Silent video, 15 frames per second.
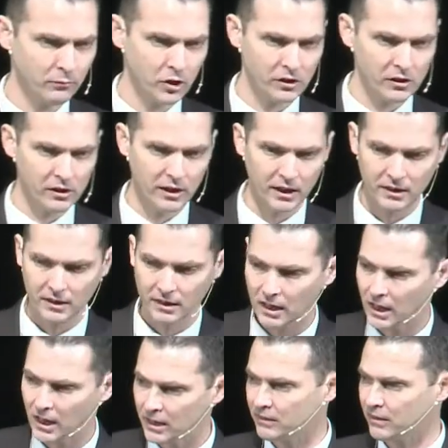just to get the
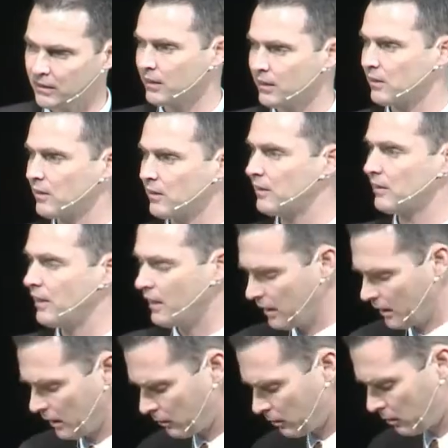context, the setting
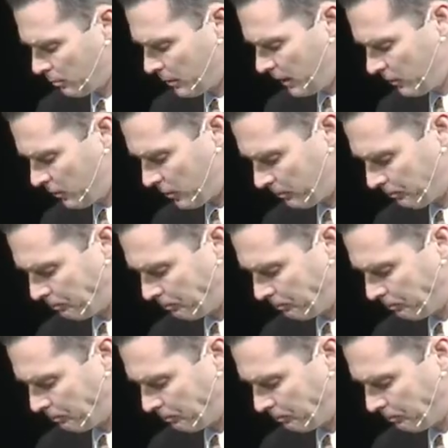a little bit.